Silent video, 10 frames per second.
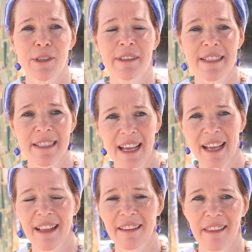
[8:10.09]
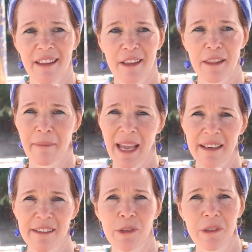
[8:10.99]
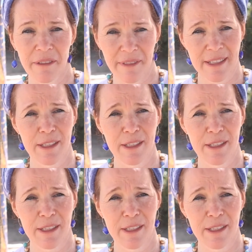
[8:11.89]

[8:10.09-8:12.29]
to understand the magnitude of the